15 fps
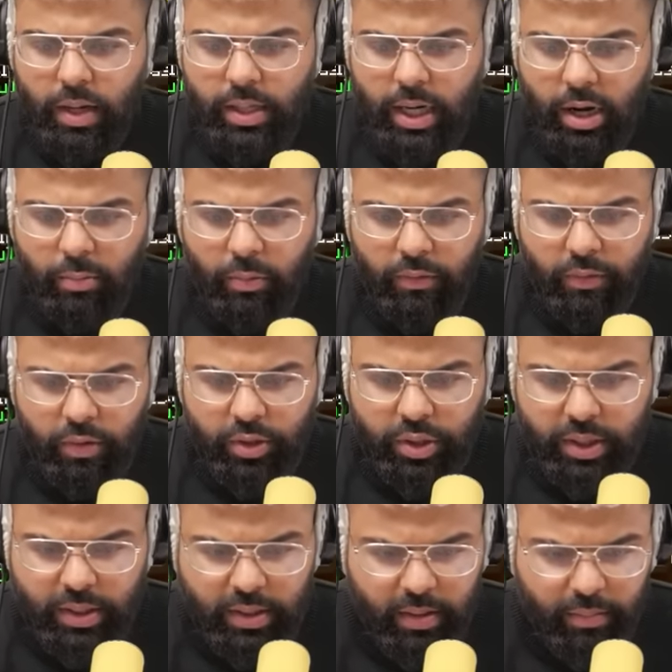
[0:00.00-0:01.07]
A terrible
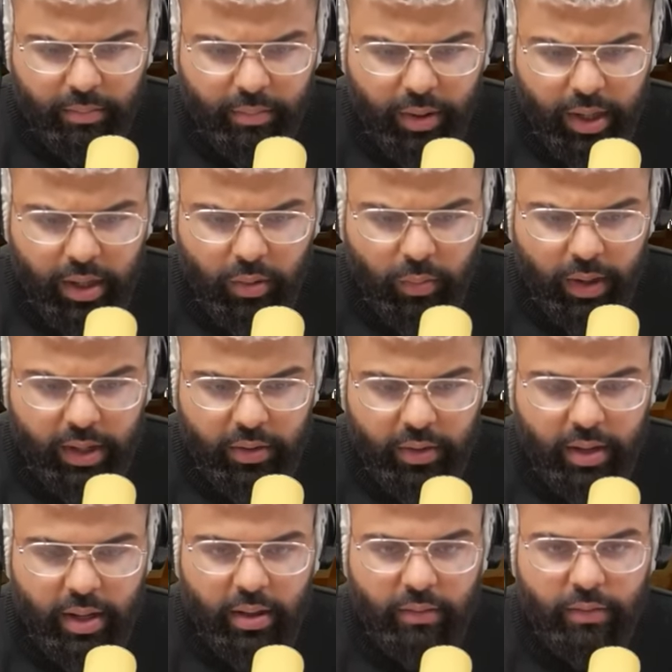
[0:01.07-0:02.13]
fortress. Break your way into
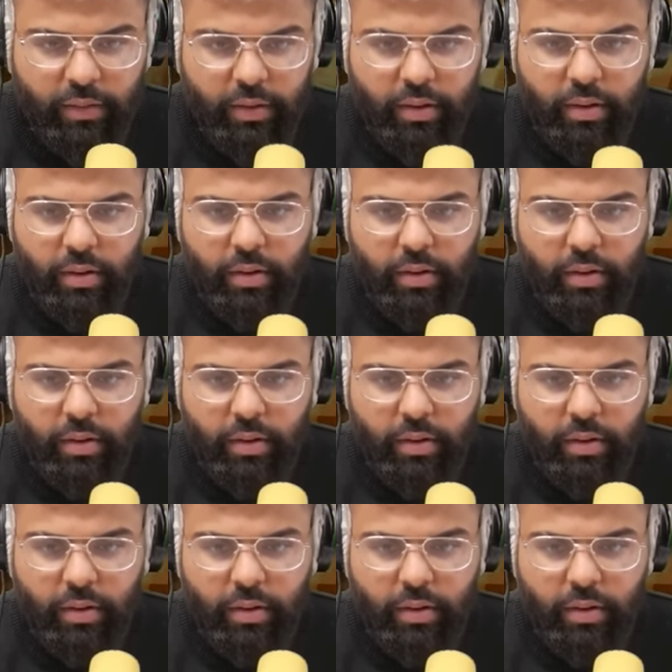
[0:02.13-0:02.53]
another fortress.